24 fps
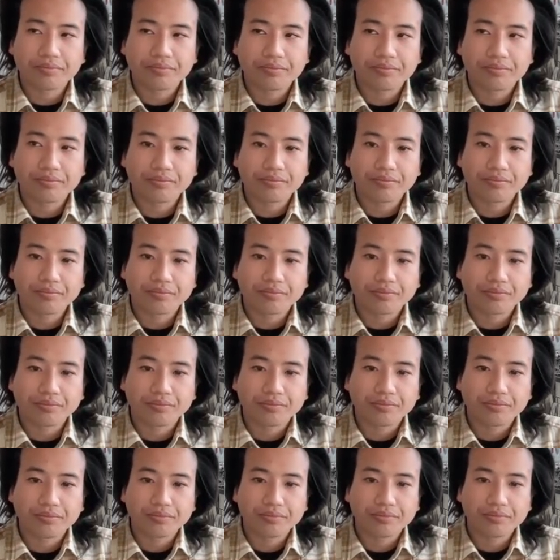
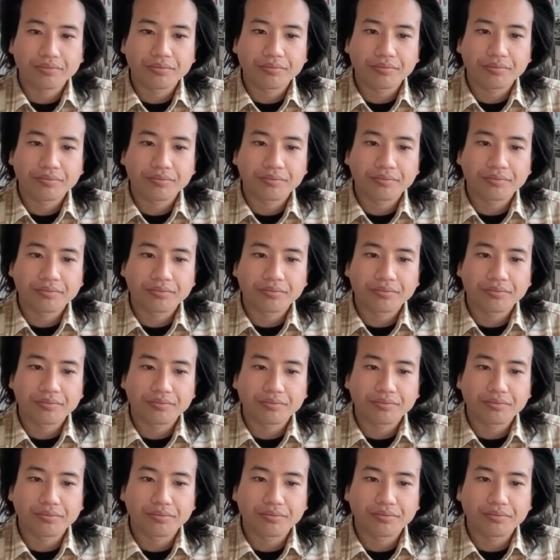
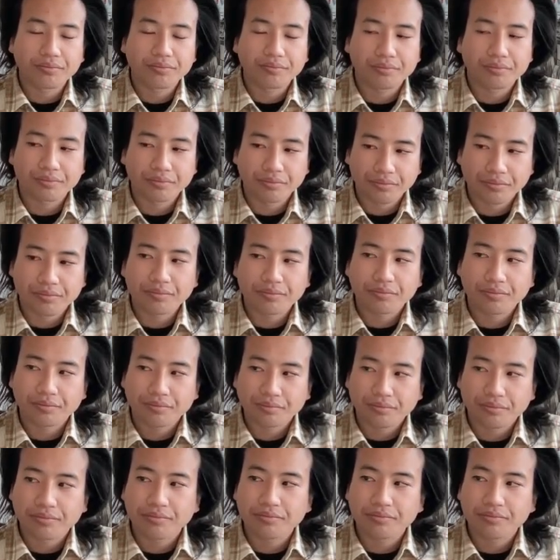No words are spoken by the person on screen.